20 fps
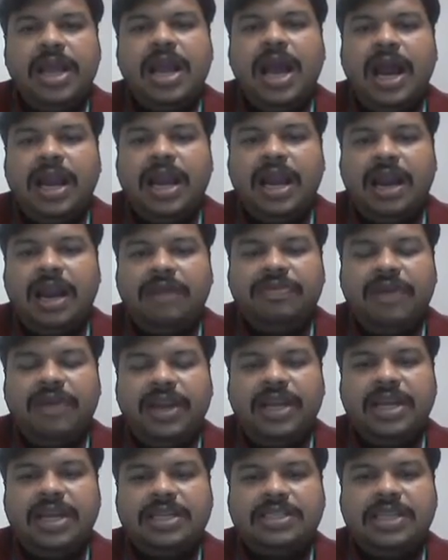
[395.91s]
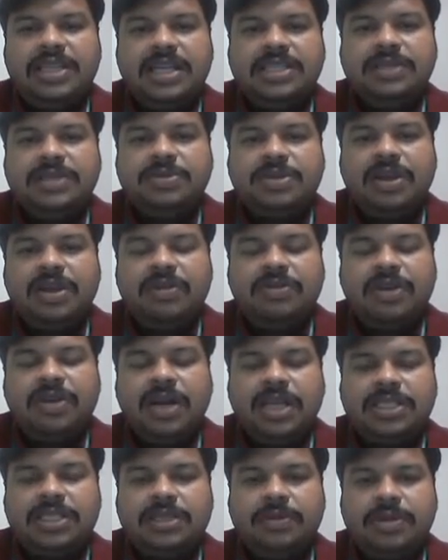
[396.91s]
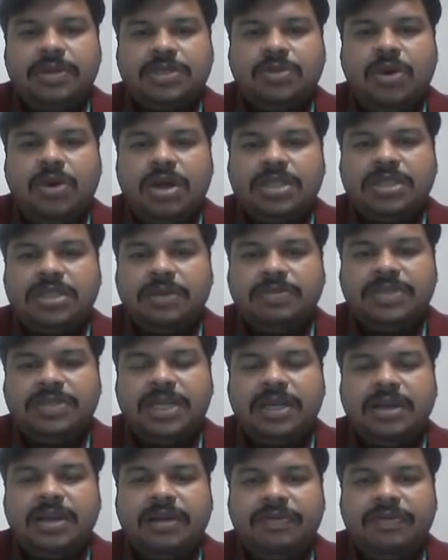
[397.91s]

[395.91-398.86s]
And at final stage, if some customers want some set